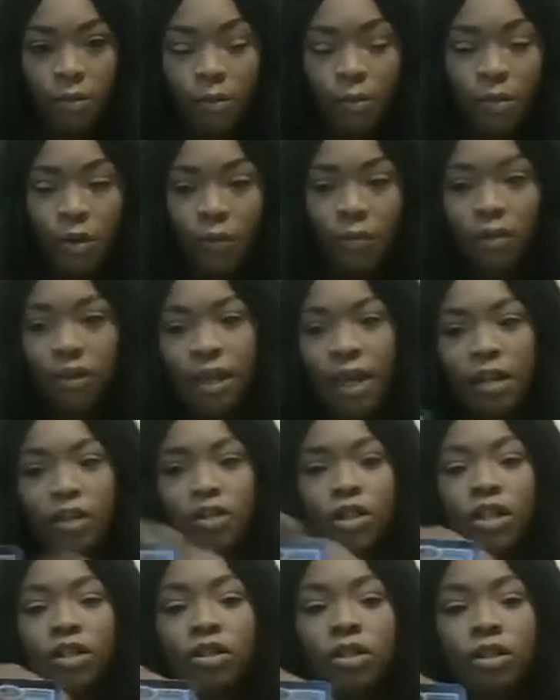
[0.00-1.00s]
But with that
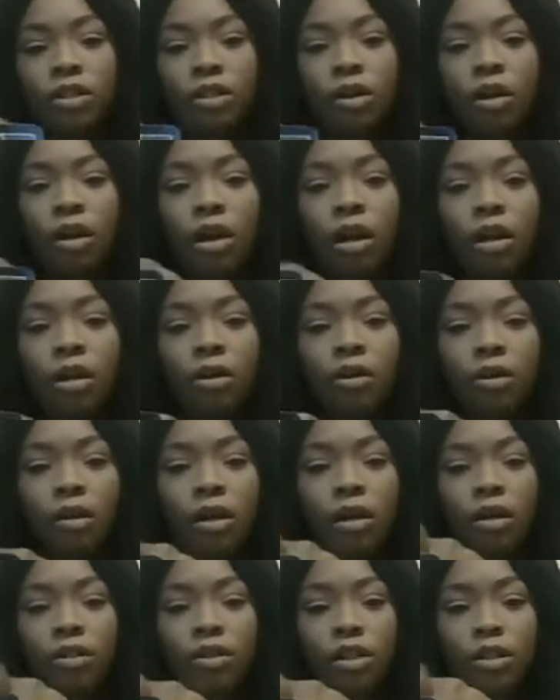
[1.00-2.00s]
Justice card
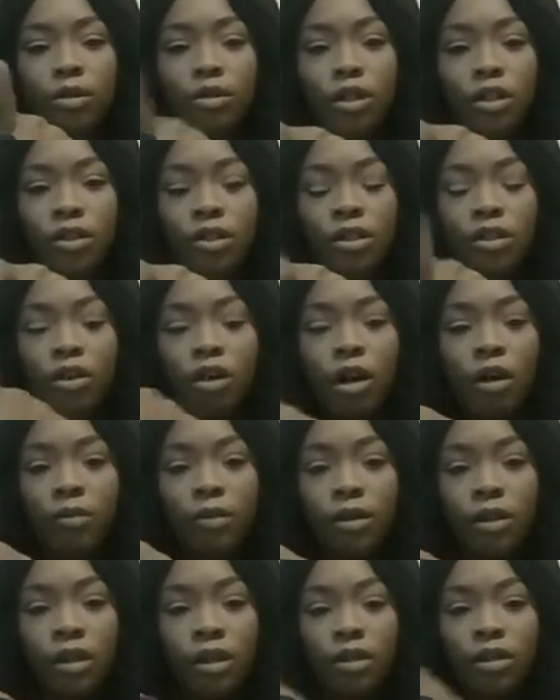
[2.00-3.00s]

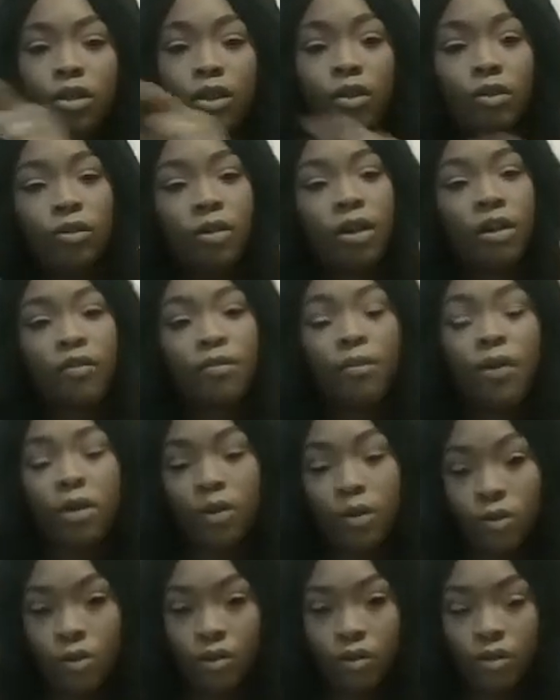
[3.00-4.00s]
with the Two of
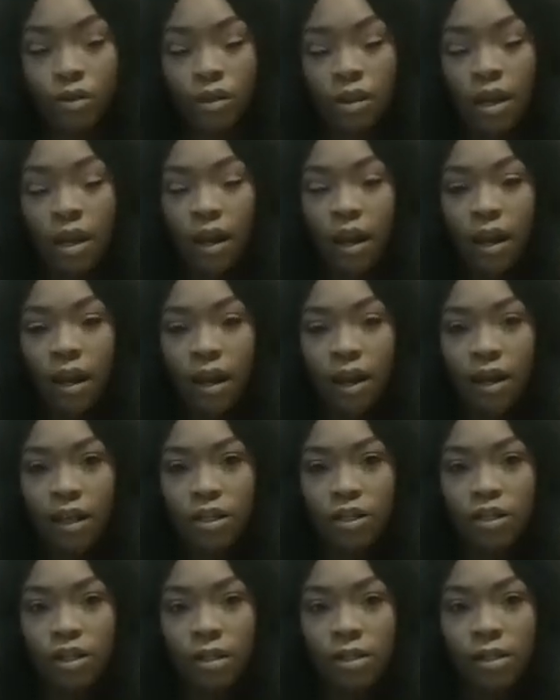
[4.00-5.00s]
Pentacles,
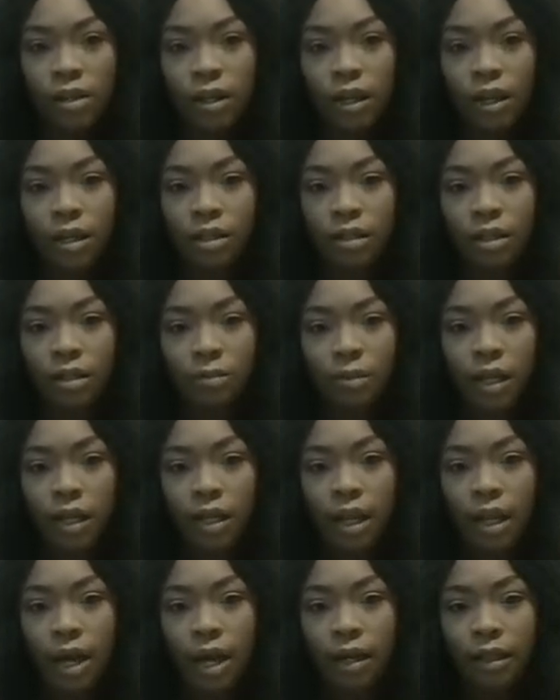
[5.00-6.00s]
it's just looking to me
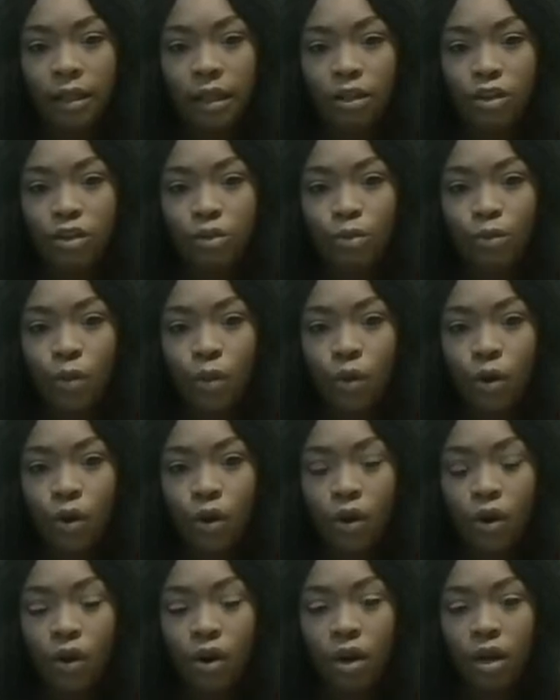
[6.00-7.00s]
like there's
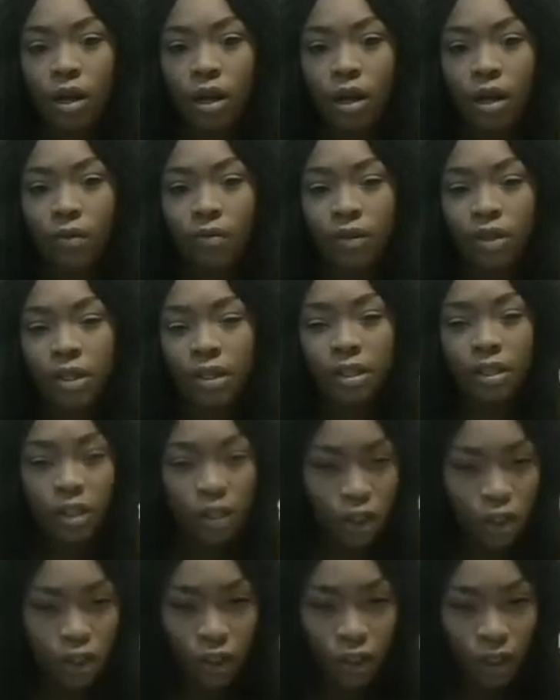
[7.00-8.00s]
more of a
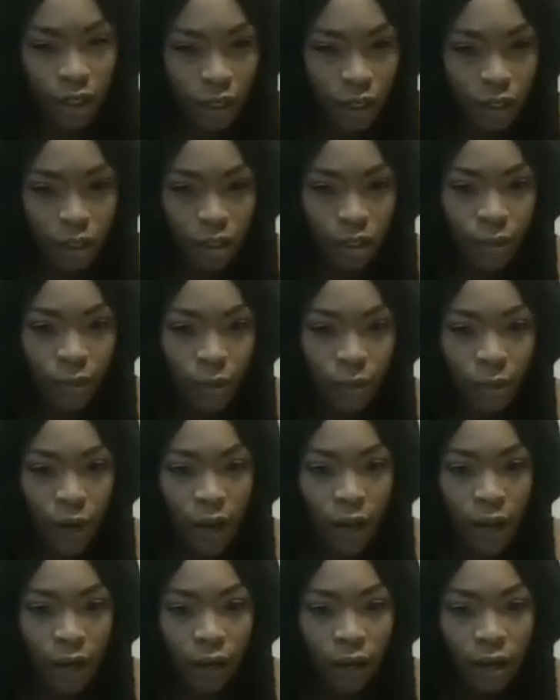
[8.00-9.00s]
decision needed to be
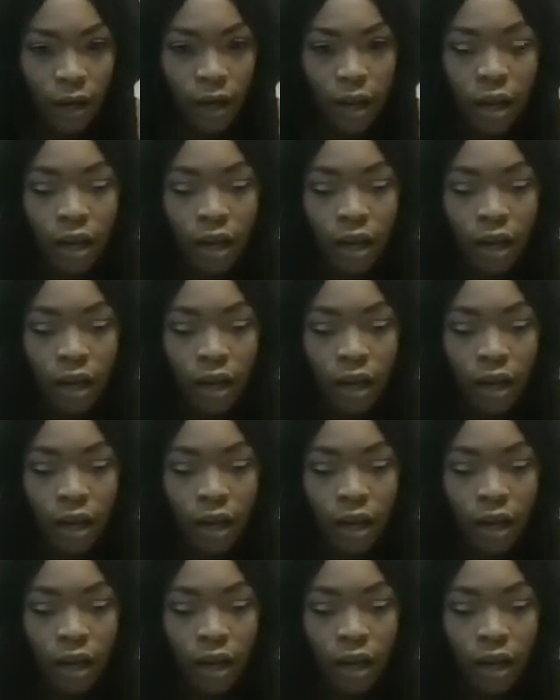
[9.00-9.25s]
made.